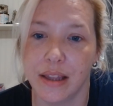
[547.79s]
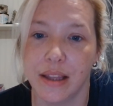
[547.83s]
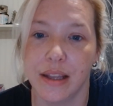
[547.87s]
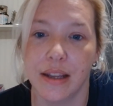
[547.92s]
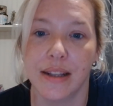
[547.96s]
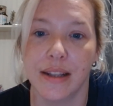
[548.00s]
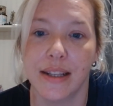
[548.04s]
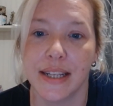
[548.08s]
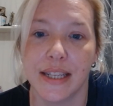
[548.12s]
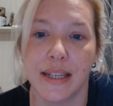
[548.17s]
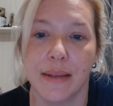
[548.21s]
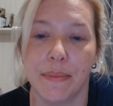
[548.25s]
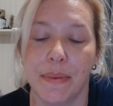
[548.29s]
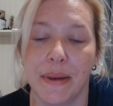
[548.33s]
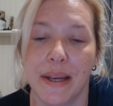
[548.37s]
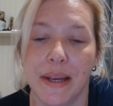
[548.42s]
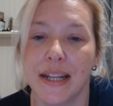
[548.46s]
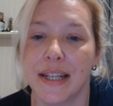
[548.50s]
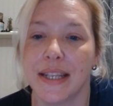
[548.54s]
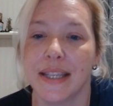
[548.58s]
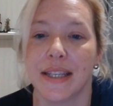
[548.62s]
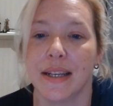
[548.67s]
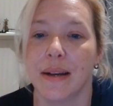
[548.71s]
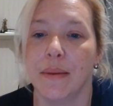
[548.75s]
that
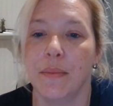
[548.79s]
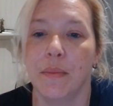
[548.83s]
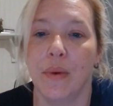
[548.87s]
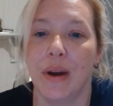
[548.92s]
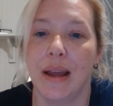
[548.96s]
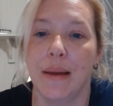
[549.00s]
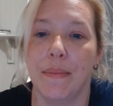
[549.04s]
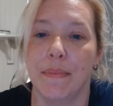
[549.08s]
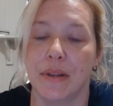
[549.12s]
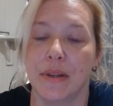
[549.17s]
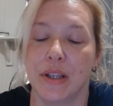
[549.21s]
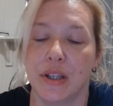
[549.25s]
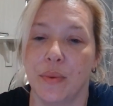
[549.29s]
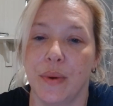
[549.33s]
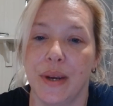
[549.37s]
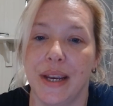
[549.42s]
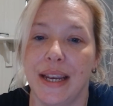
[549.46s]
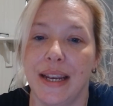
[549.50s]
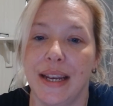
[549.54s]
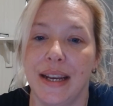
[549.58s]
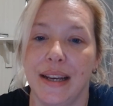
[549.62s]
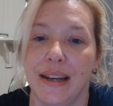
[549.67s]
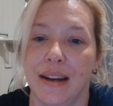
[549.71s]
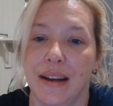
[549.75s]
disappeared somewhere
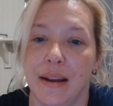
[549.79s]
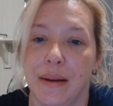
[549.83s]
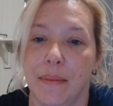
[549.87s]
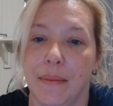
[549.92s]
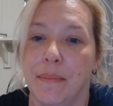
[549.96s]
between